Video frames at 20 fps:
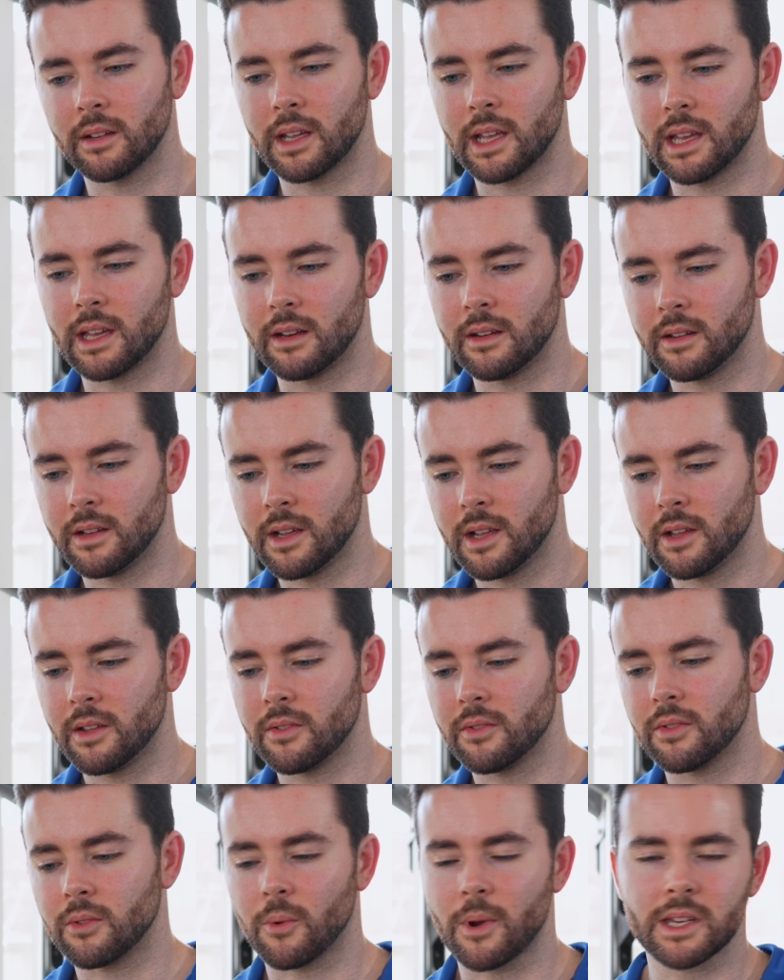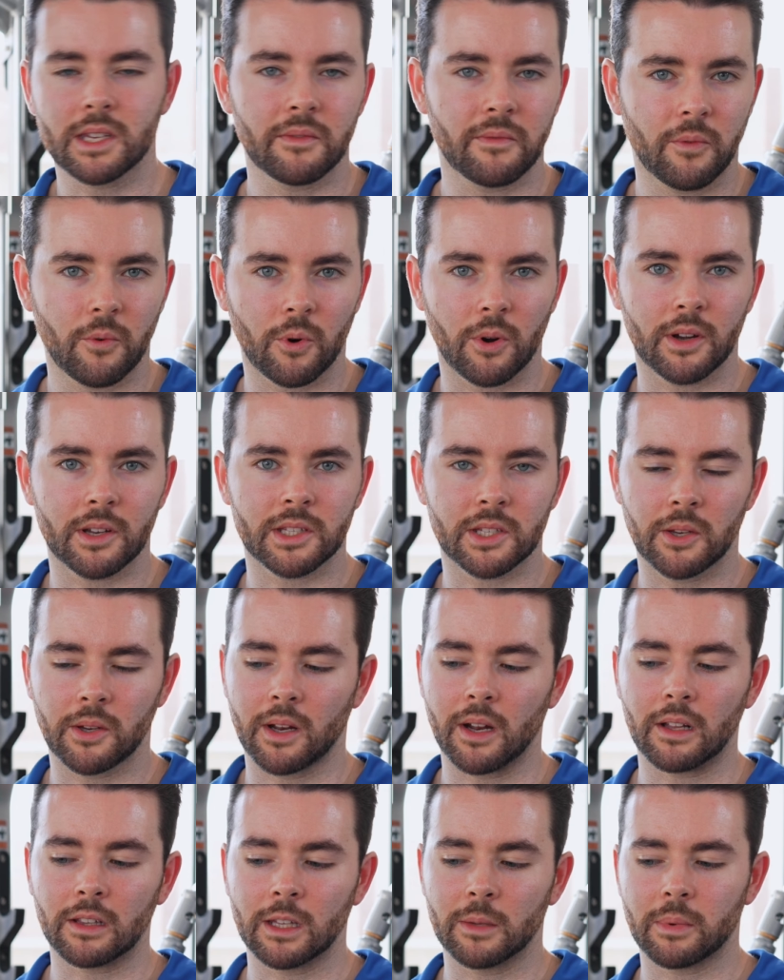And the reason for it is so you
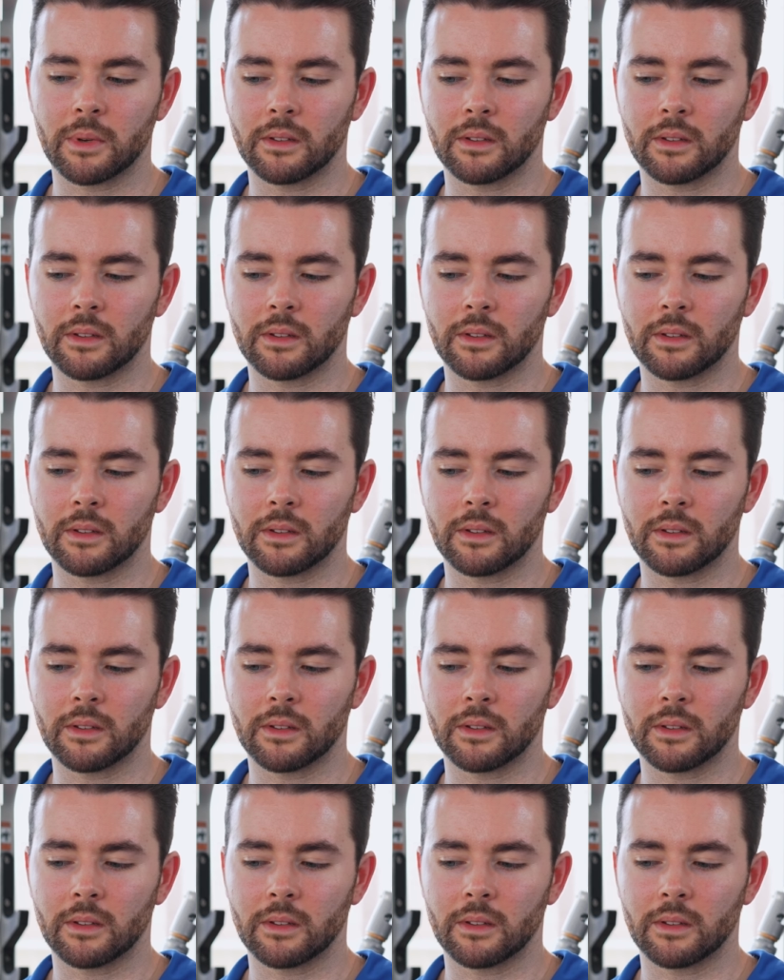can clip